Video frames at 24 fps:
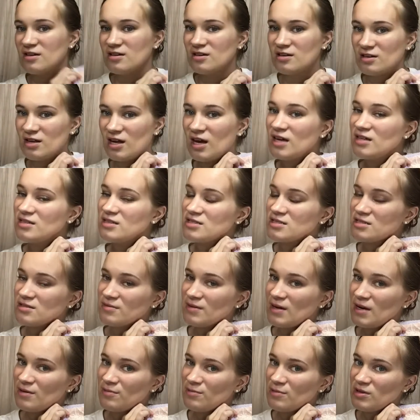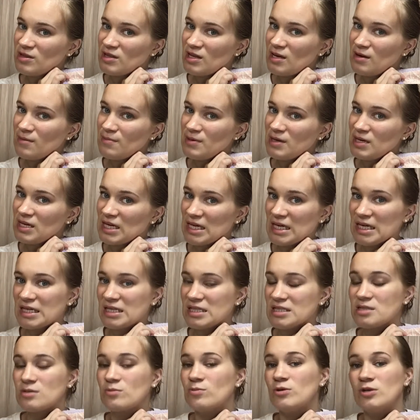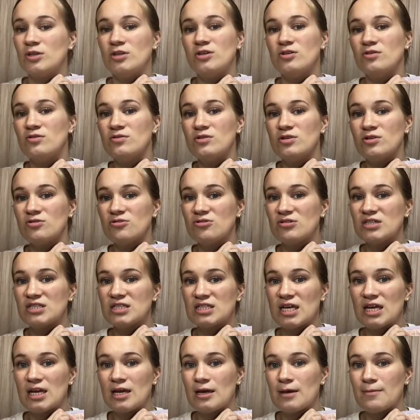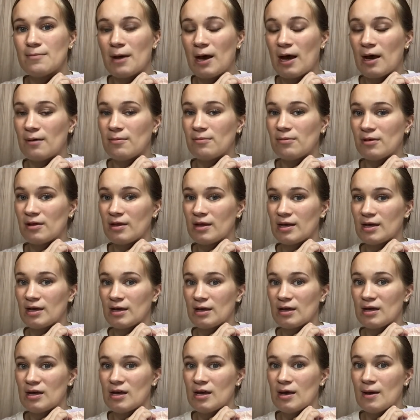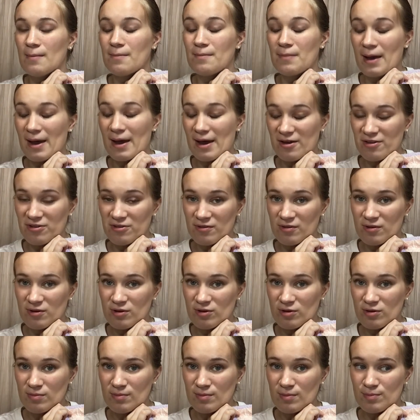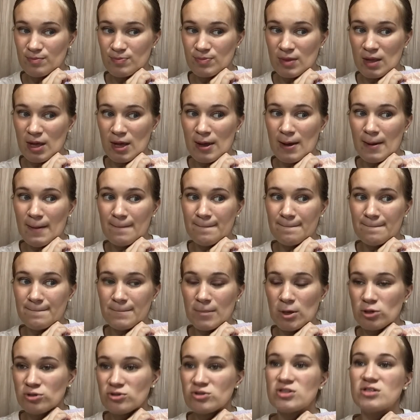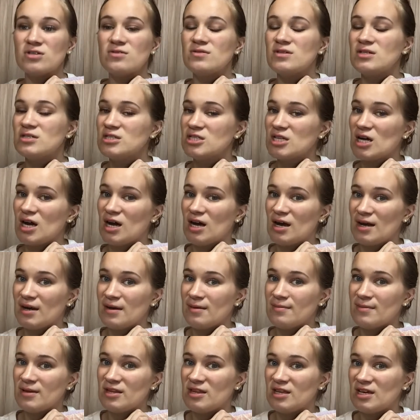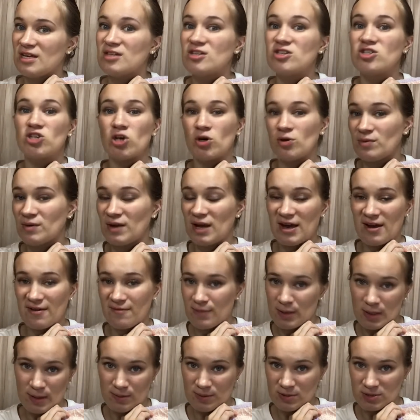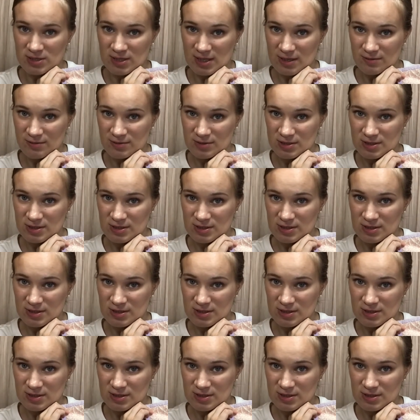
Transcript: cloths around with them because when you use a public bathroom, most of the time they don't have paper towels.